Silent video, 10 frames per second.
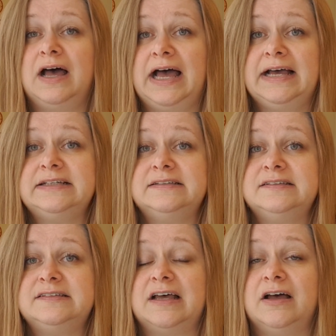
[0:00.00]

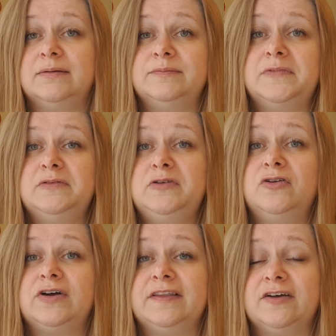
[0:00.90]
and
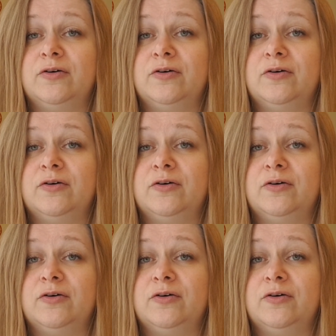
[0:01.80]
look at the